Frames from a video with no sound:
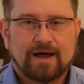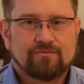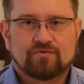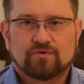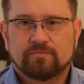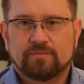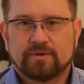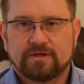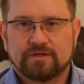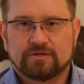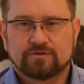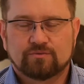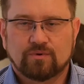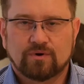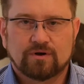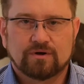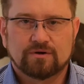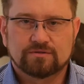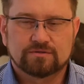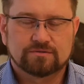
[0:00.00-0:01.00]
For me, it
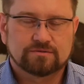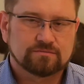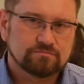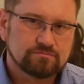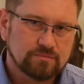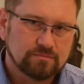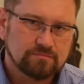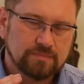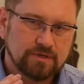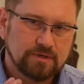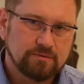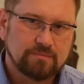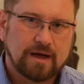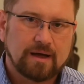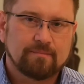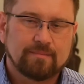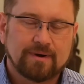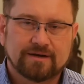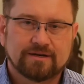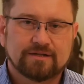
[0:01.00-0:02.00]
was, in
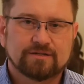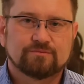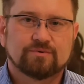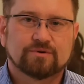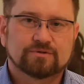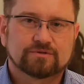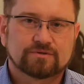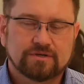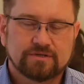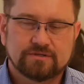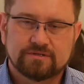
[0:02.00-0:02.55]
my mind, it was clear